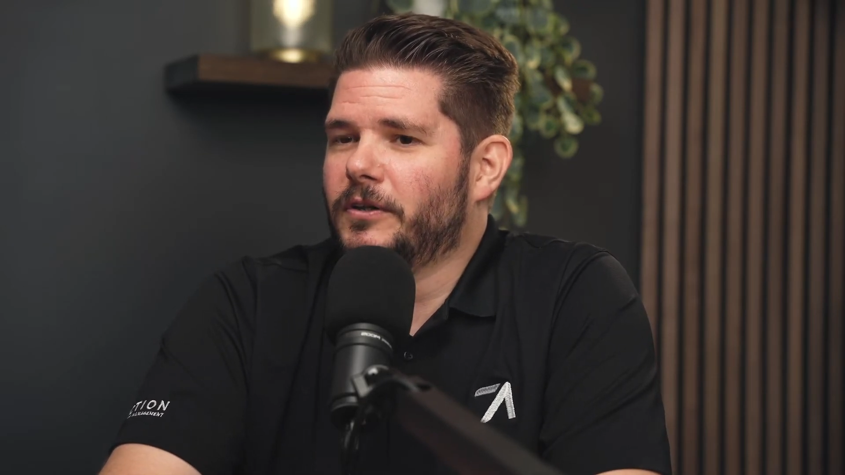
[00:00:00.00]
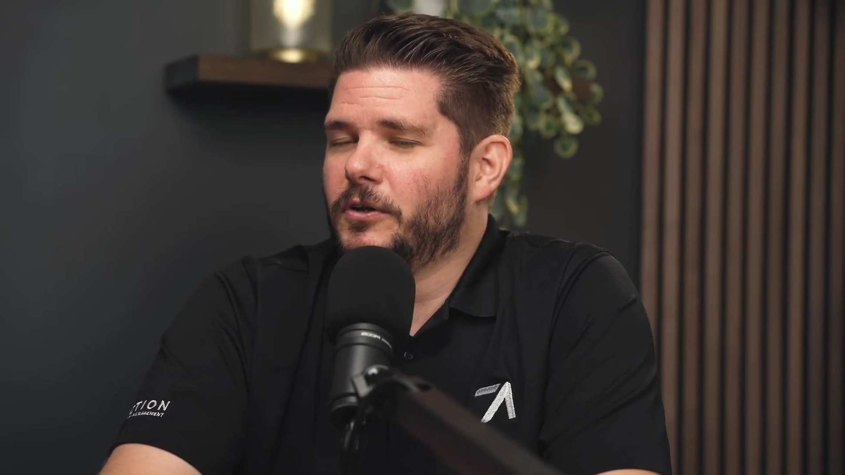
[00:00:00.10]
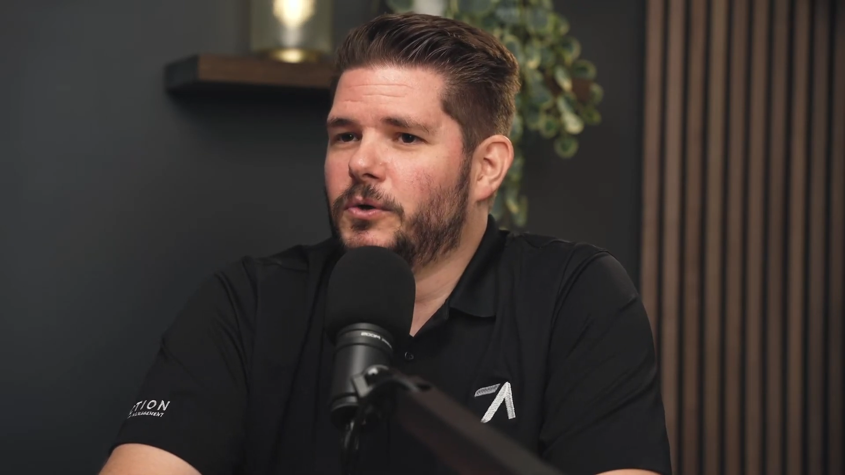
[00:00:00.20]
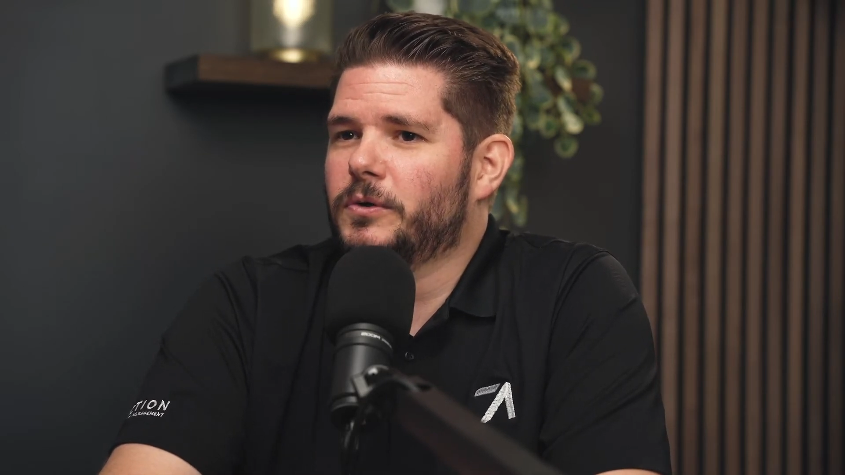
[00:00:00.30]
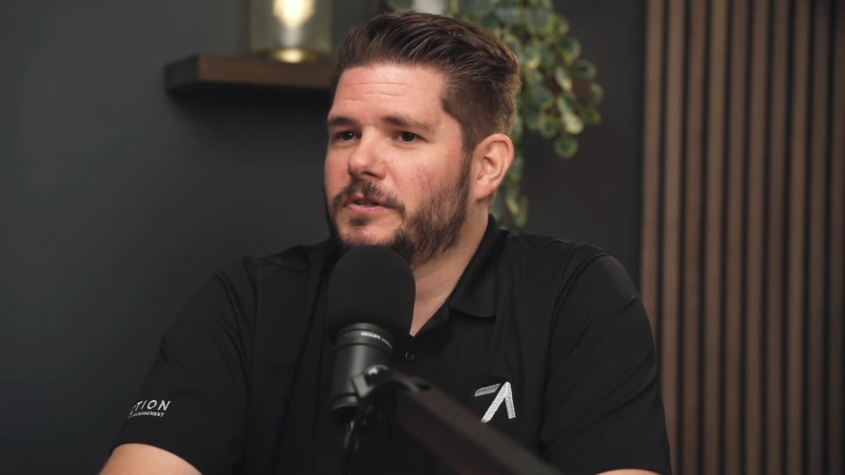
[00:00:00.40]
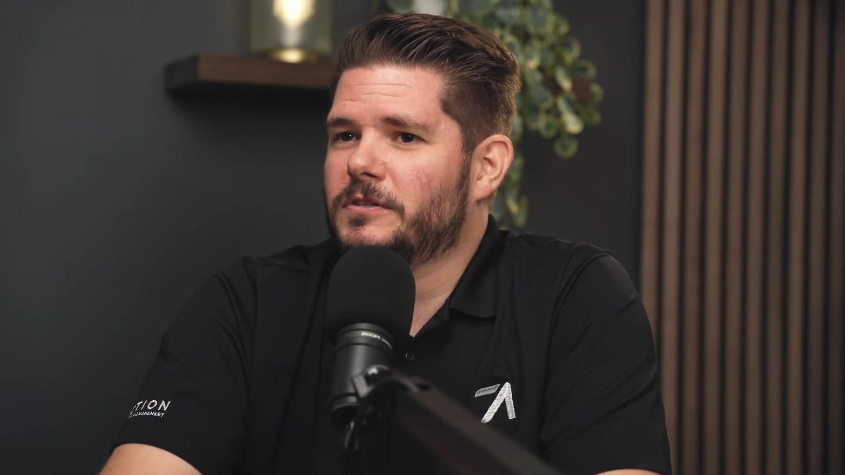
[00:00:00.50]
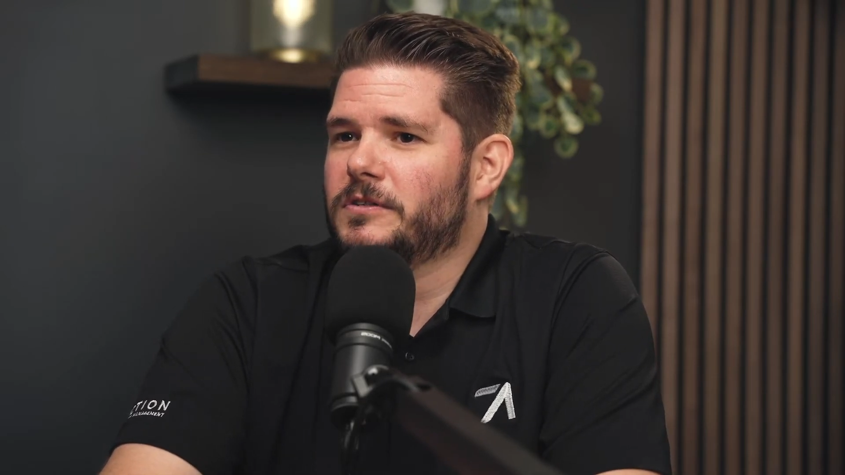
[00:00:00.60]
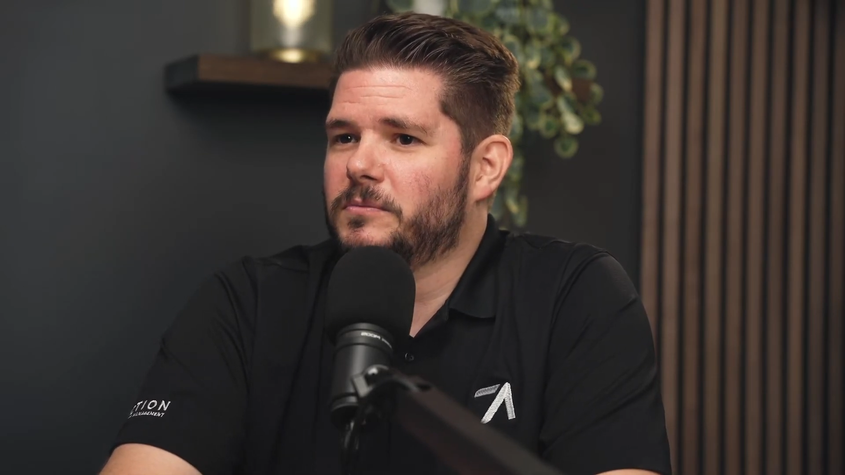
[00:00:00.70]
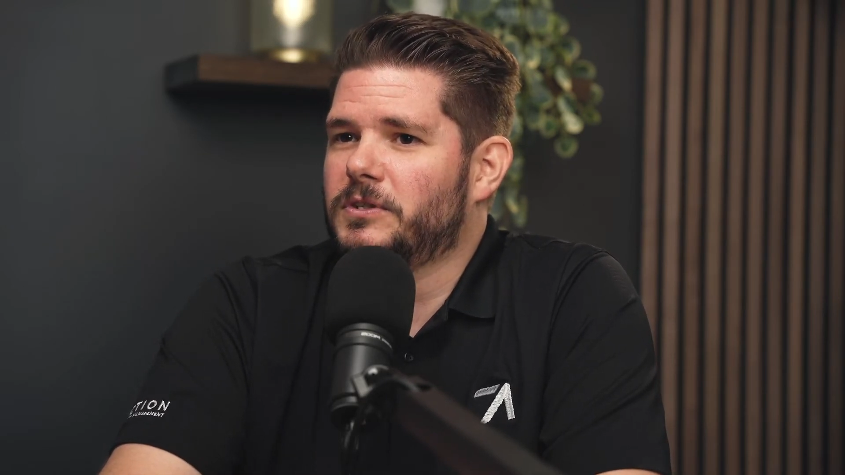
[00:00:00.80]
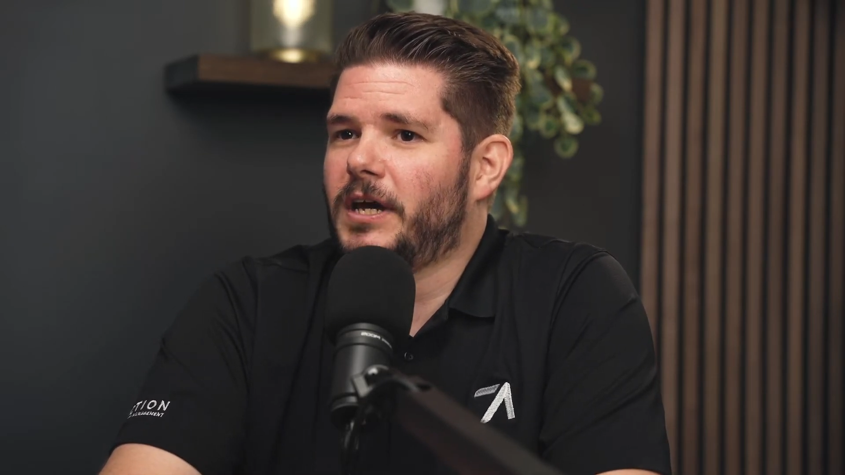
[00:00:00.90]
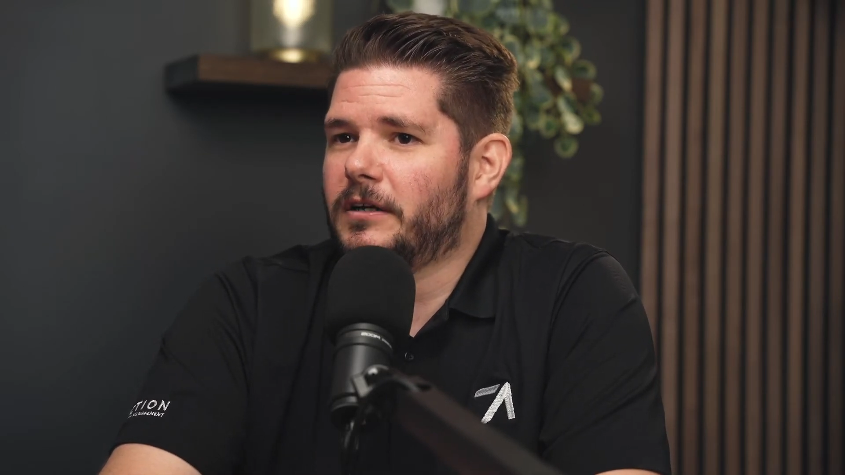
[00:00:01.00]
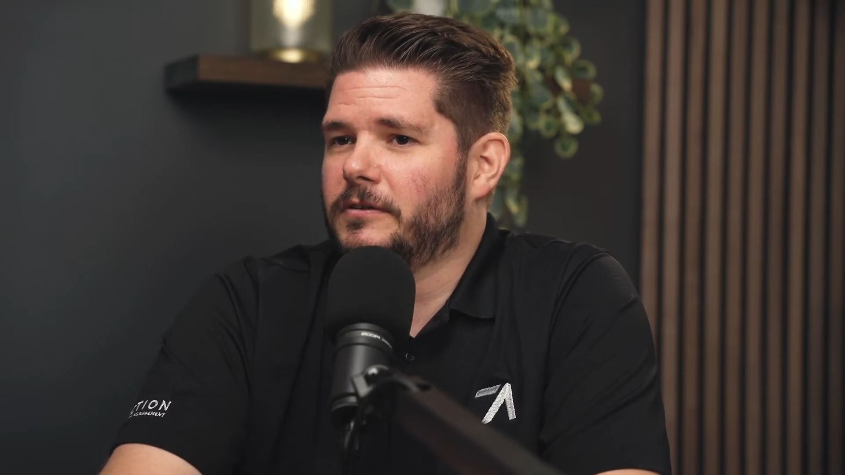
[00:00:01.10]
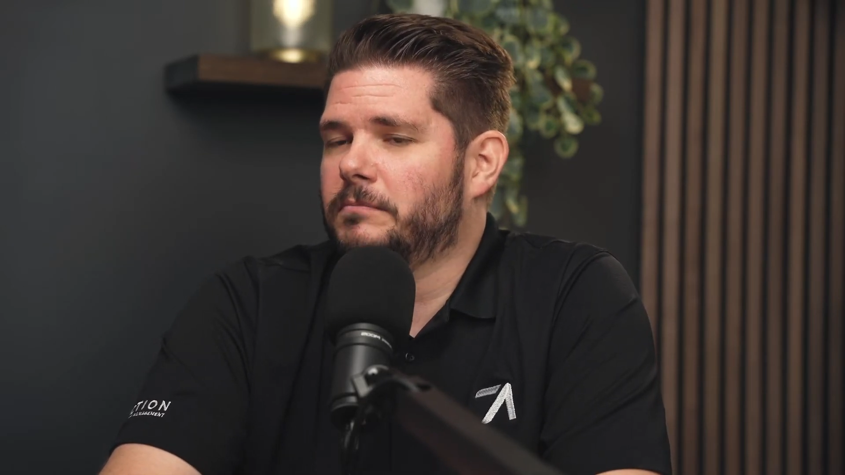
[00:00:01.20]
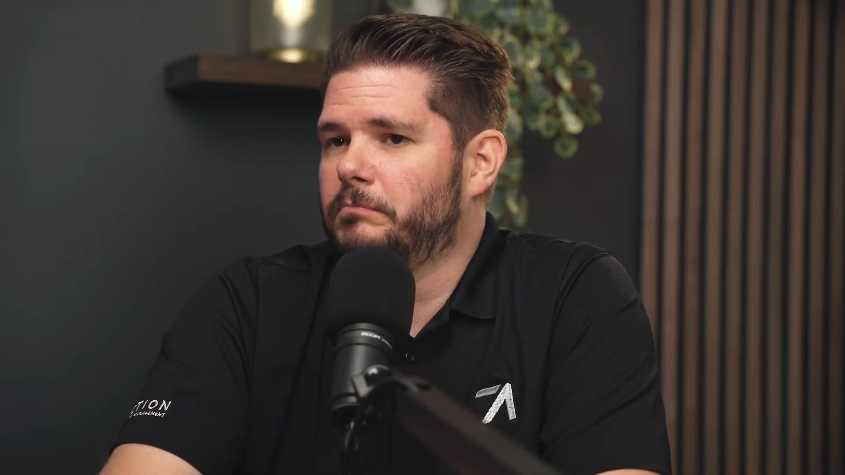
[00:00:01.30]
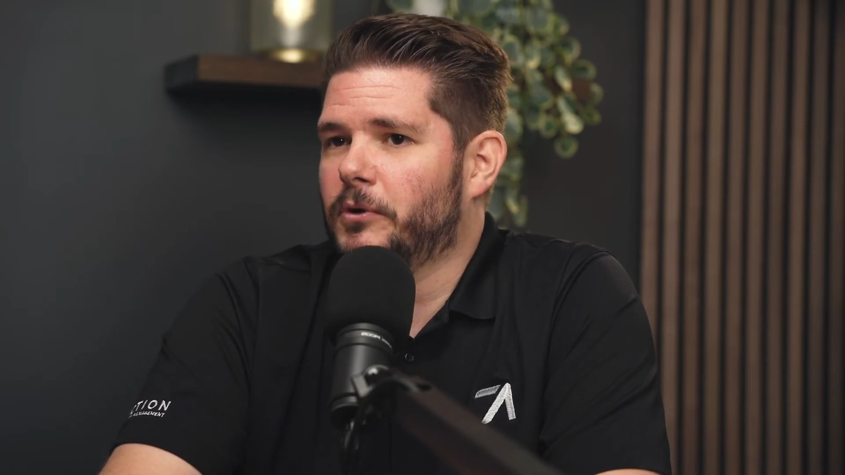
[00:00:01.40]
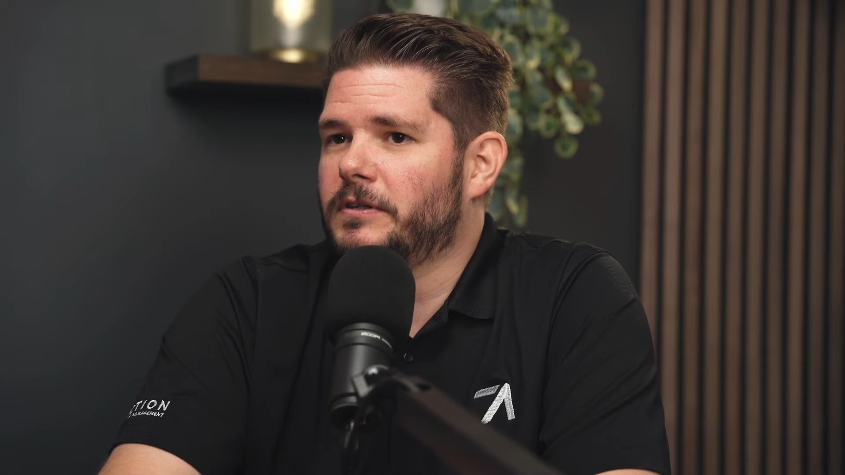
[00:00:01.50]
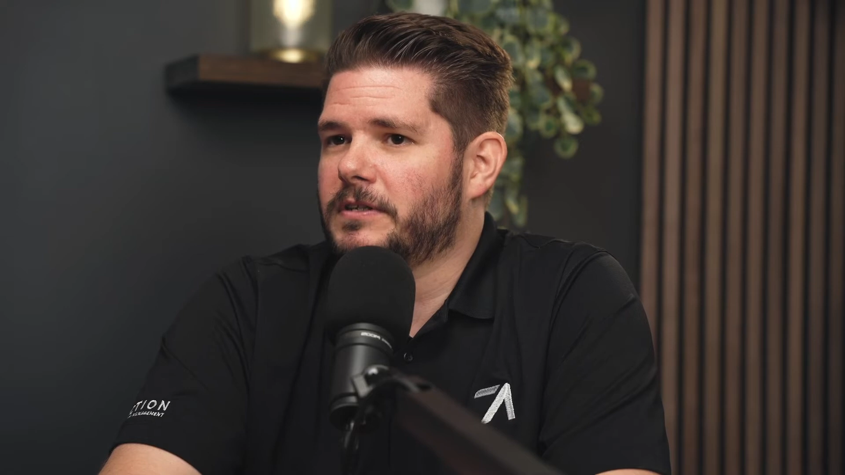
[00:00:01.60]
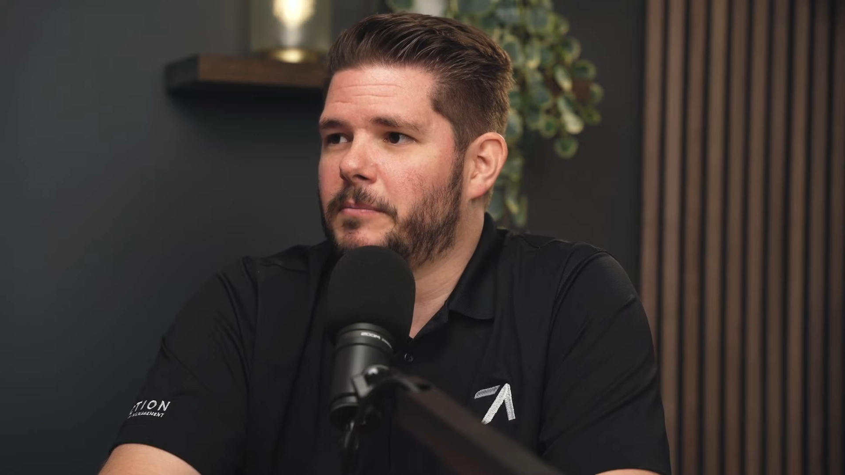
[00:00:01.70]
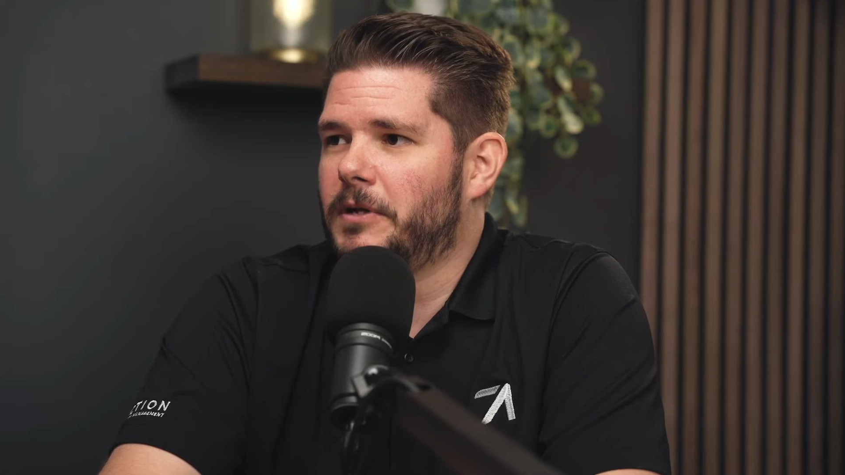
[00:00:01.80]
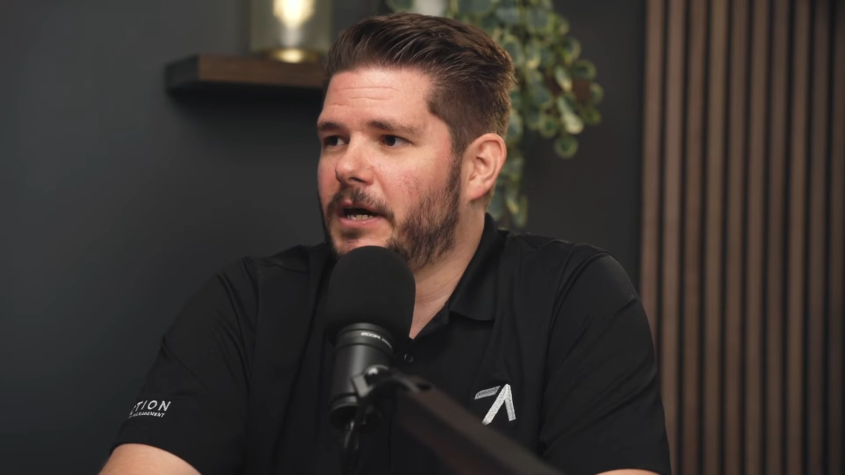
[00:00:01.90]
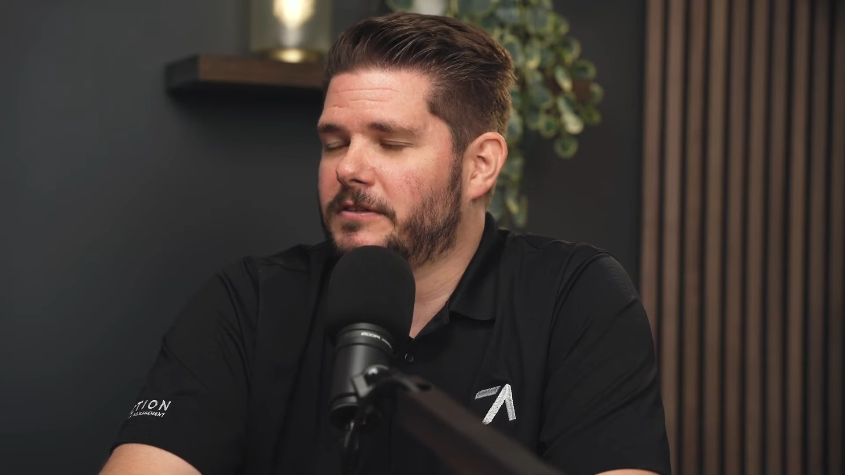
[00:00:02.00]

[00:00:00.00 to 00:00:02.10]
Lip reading: The newer systems, because buildings I've been at,